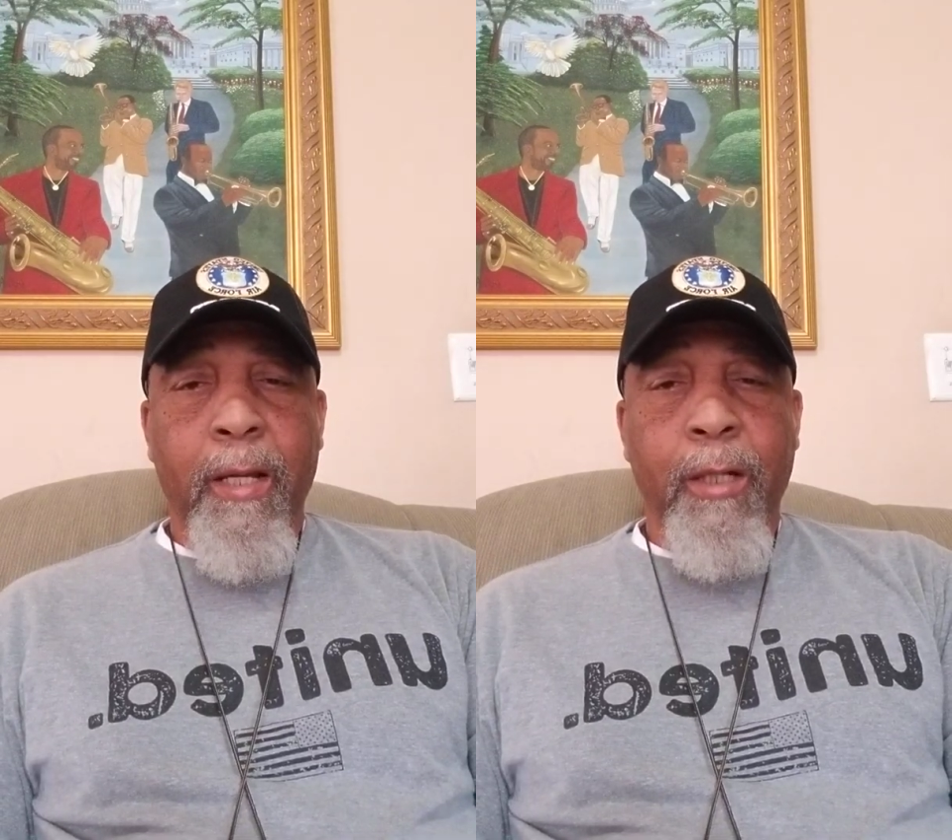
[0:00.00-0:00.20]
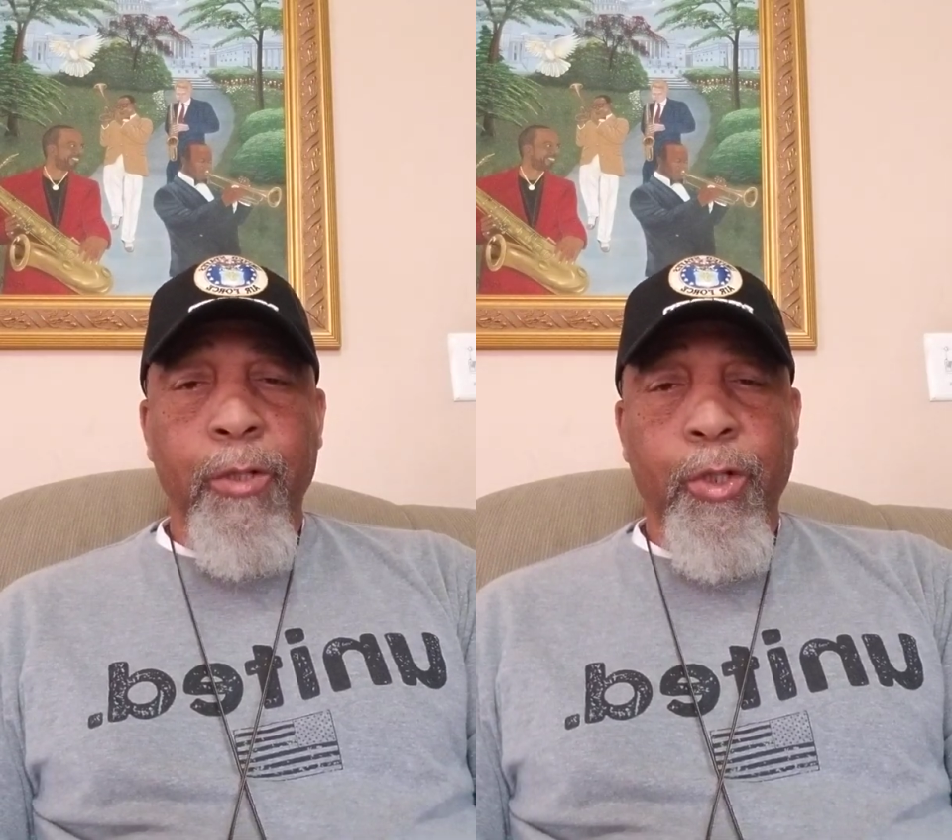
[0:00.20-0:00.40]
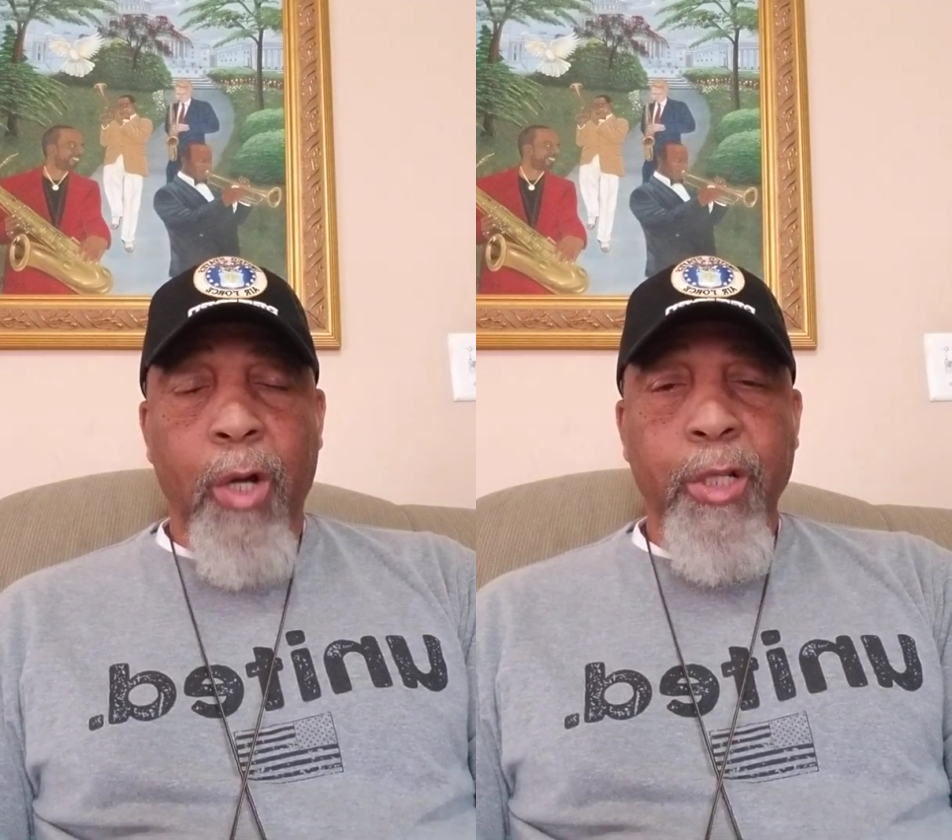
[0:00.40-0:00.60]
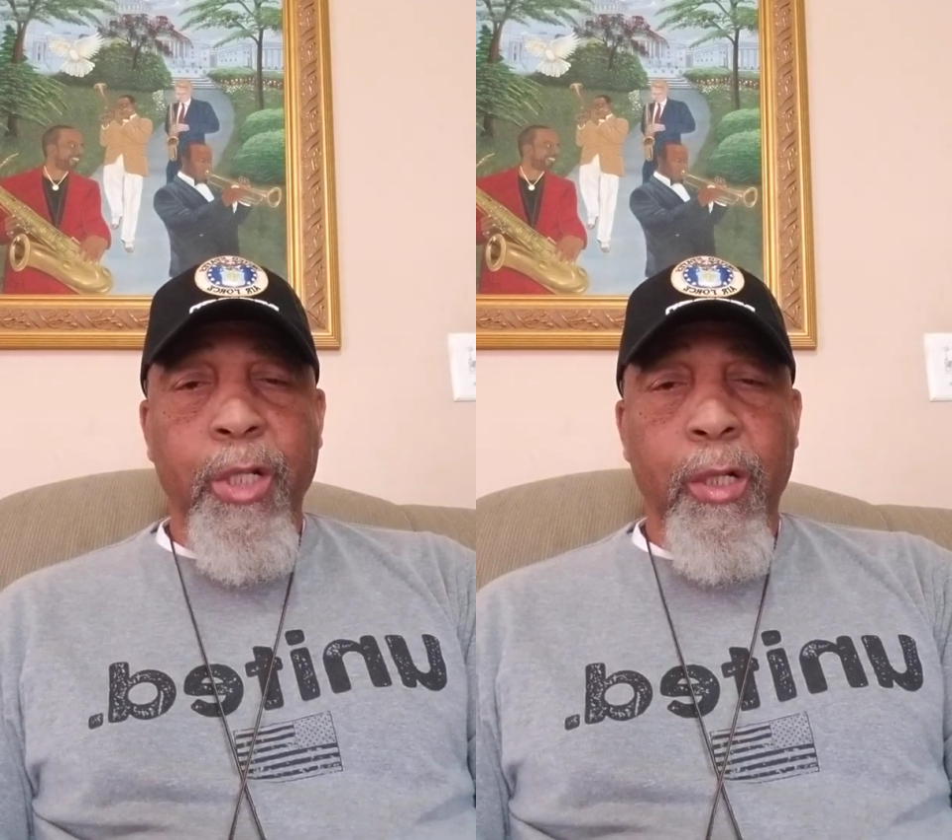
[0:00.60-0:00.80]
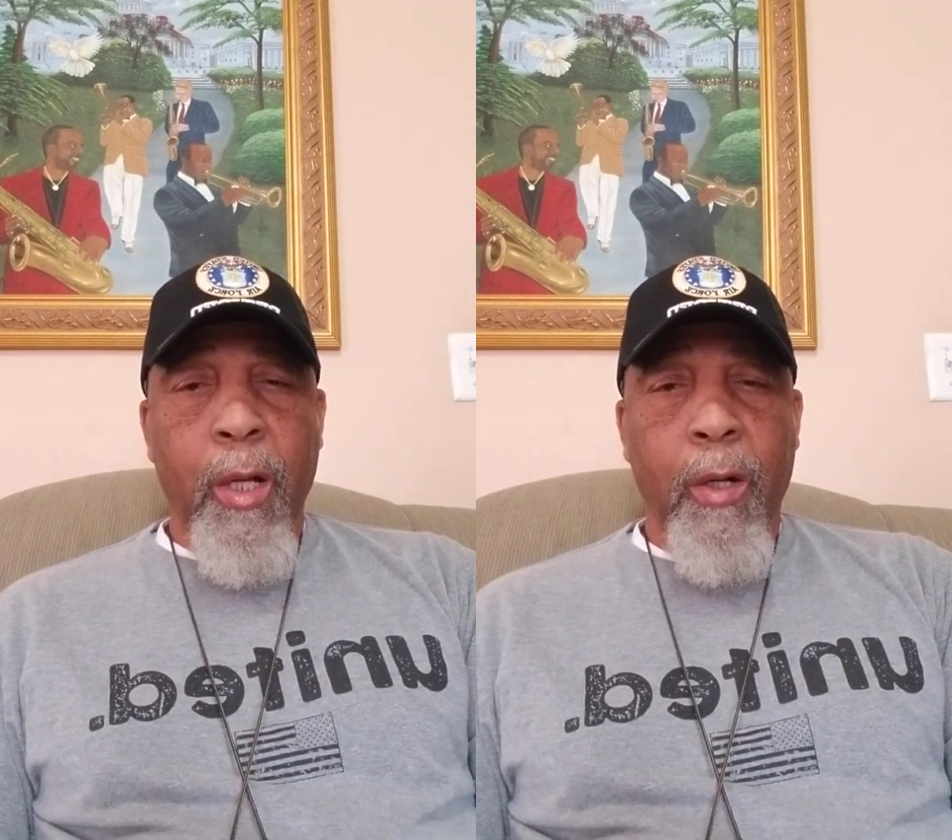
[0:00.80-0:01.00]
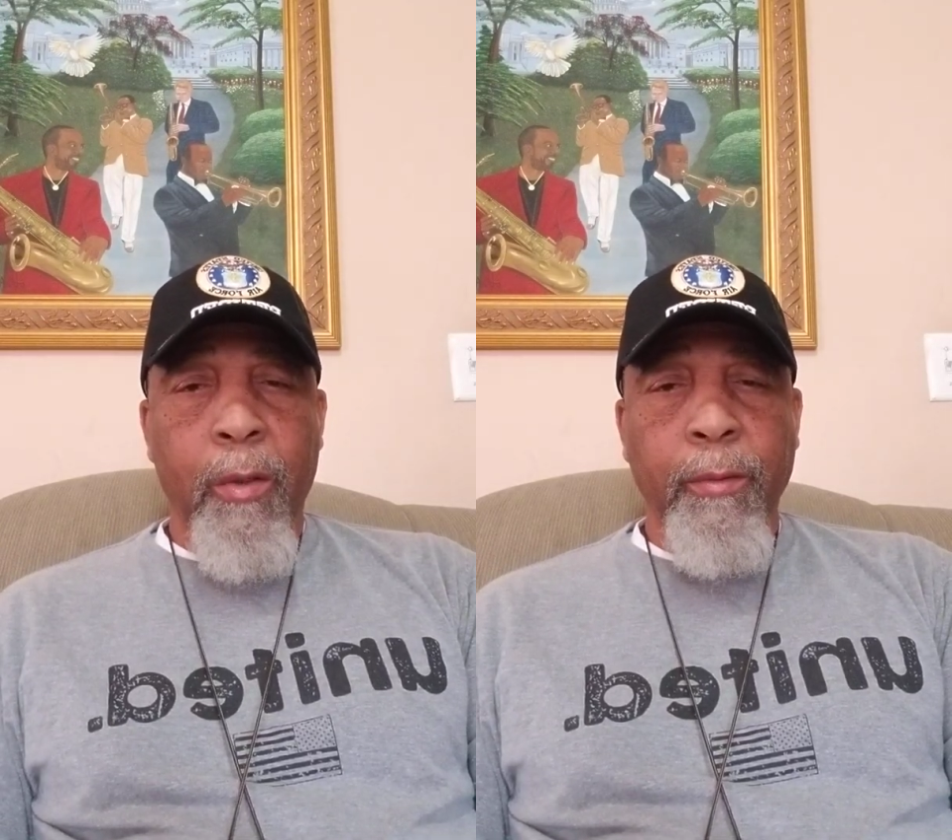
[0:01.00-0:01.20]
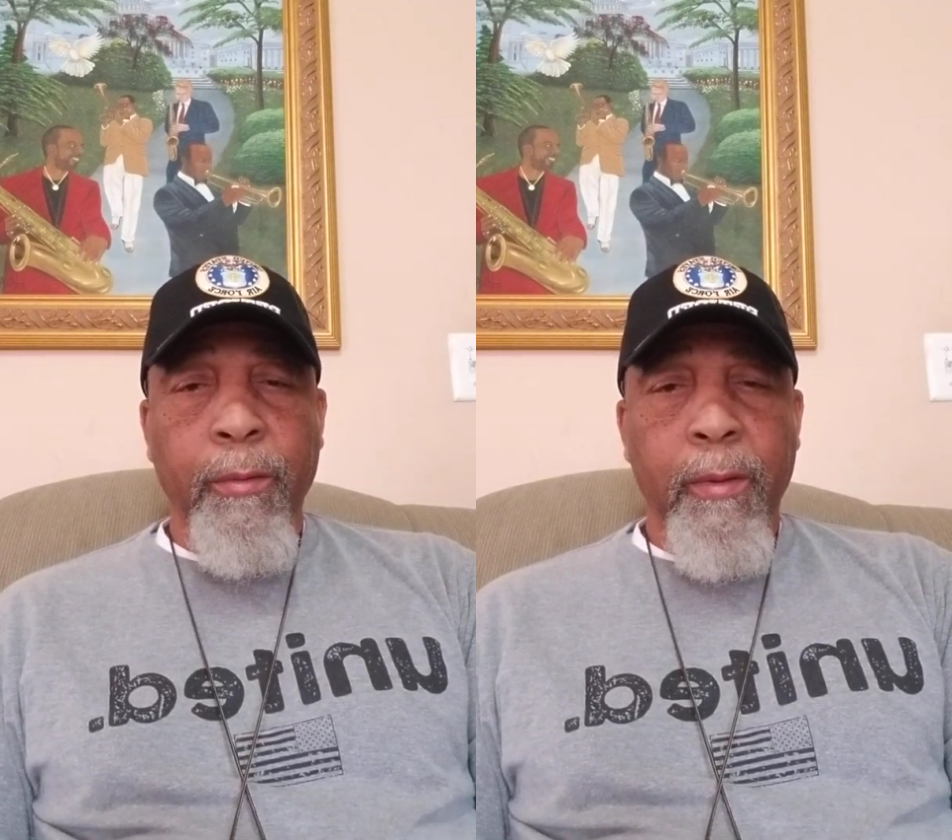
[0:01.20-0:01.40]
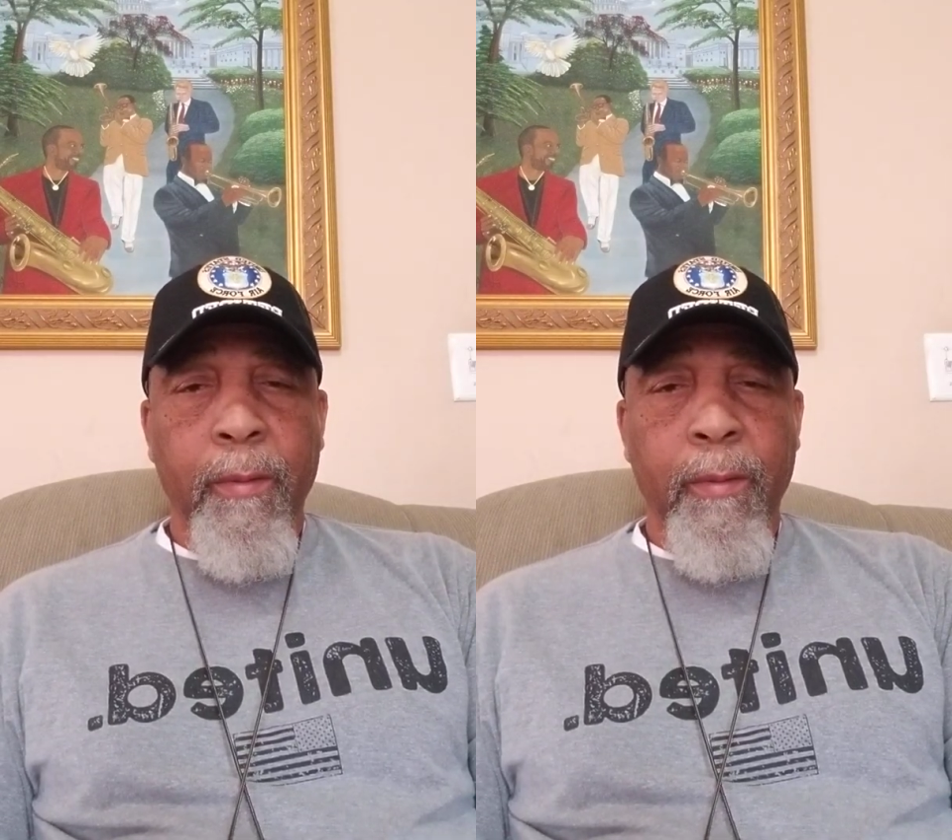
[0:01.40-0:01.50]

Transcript: construction loan